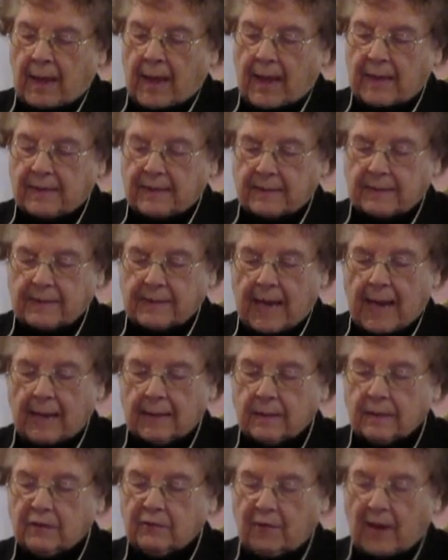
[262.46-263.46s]
and to
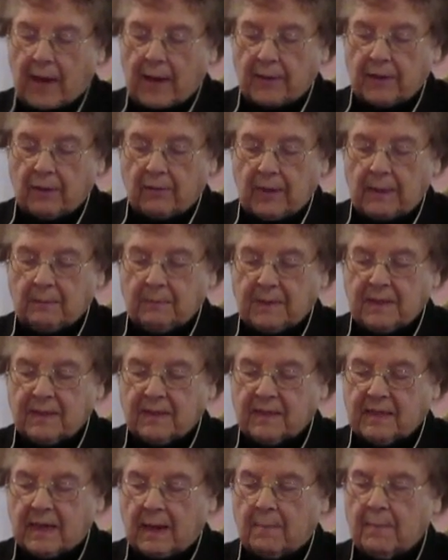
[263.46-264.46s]
satisfy their empty
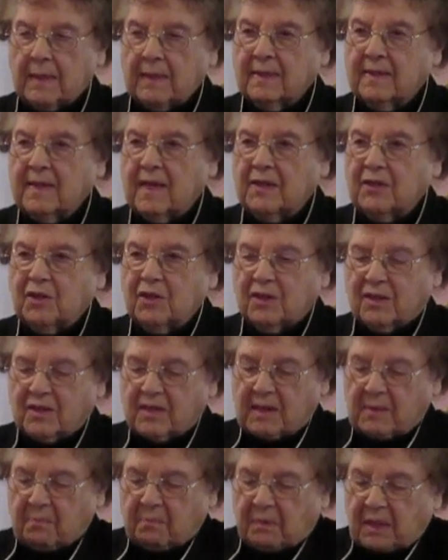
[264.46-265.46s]
stomachs, they just
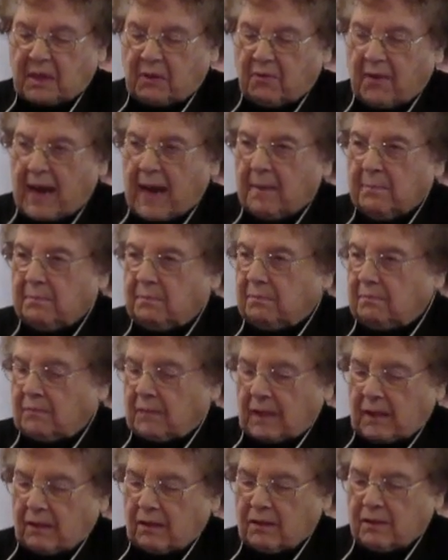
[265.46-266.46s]
simply grabbed
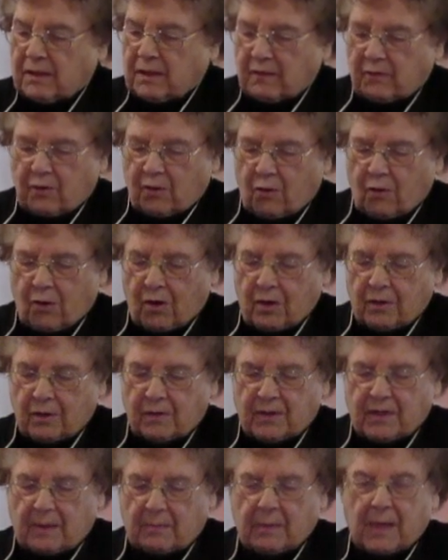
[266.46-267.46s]
ears of corn or
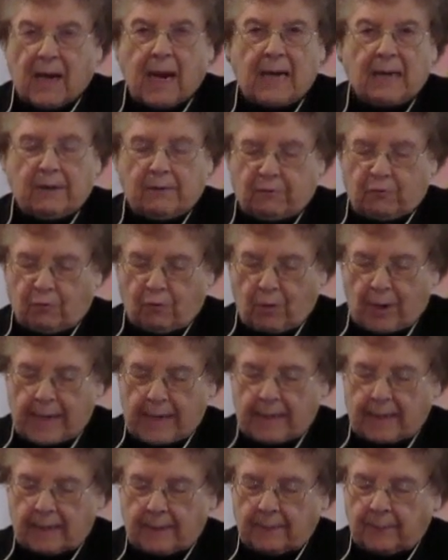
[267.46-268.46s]
some kind of
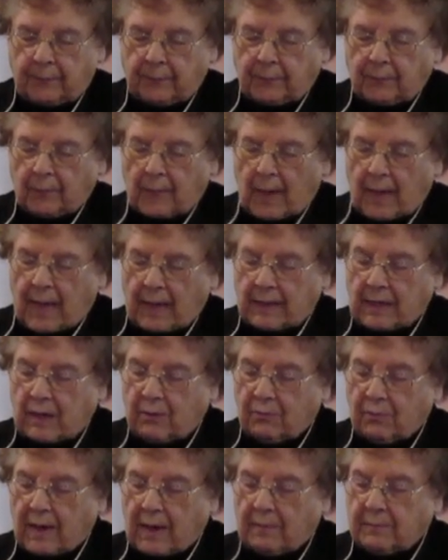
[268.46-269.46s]
grain, and they
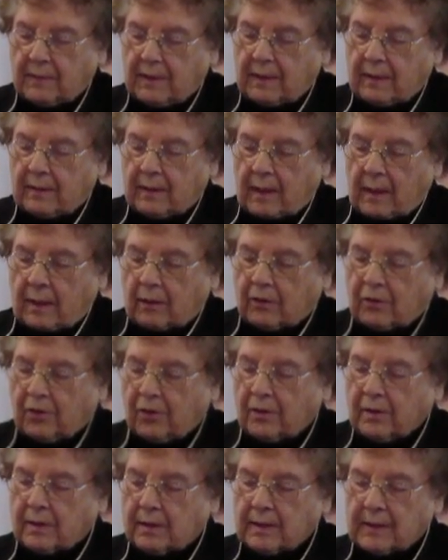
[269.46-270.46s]
rubbed the
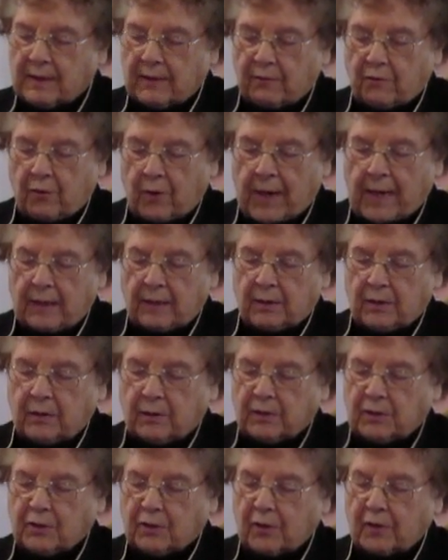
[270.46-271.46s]
kernels of grain
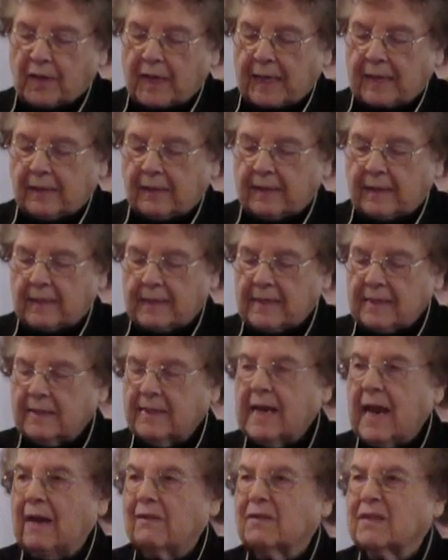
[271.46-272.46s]
loose so they could at
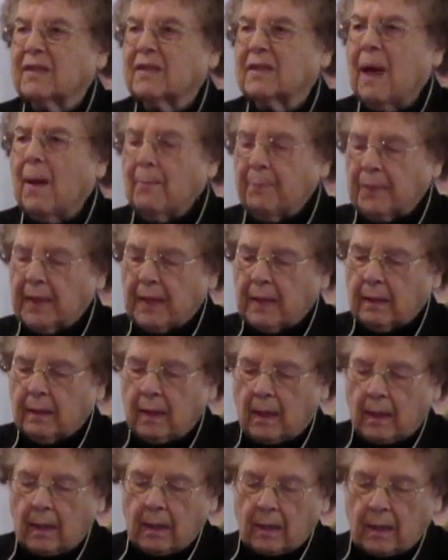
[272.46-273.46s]
least have
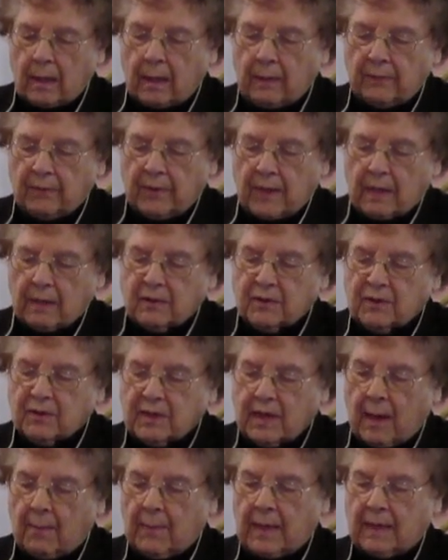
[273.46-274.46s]
something in their
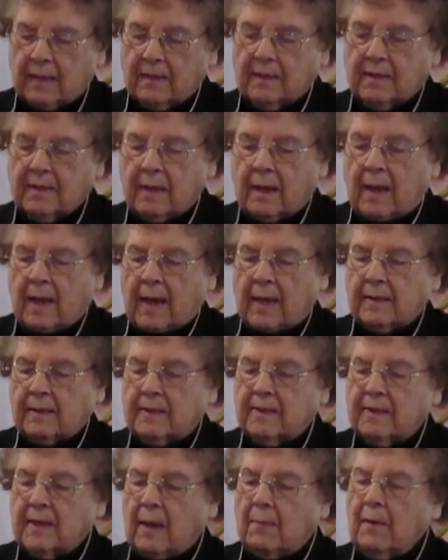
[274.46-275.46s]
stomachs. And
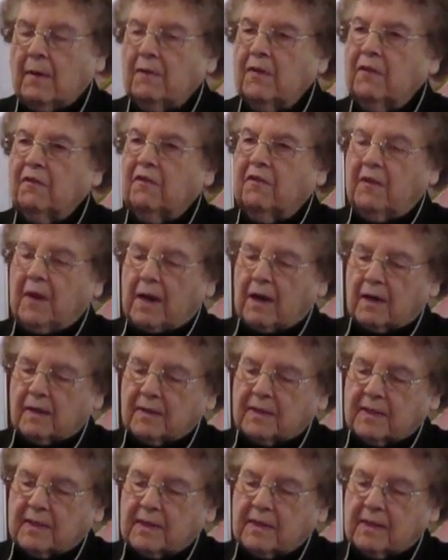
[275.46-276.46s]
some of the
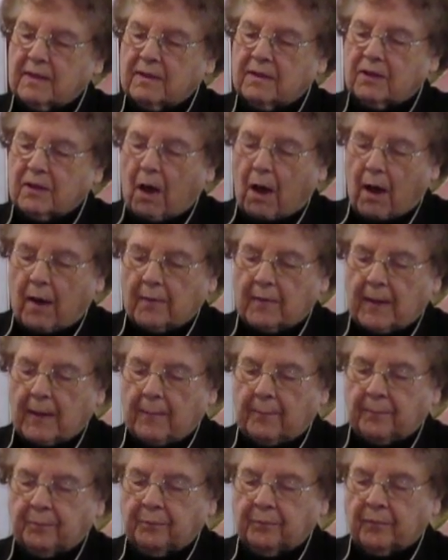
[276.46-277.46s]
Pharisees saw them